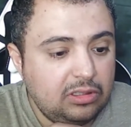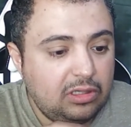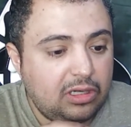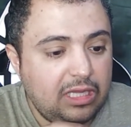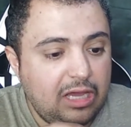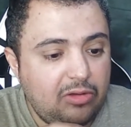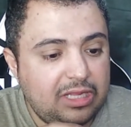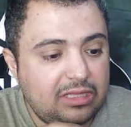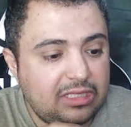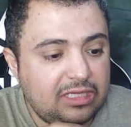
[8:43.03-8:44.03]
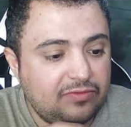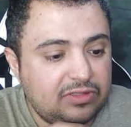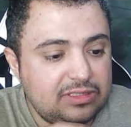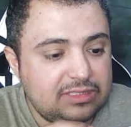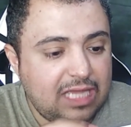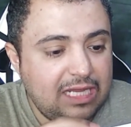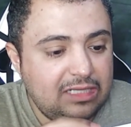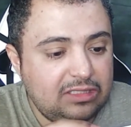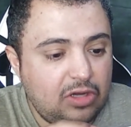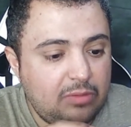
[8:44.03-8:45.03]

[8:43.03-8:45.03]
Okay, how to get the gift. Sign into your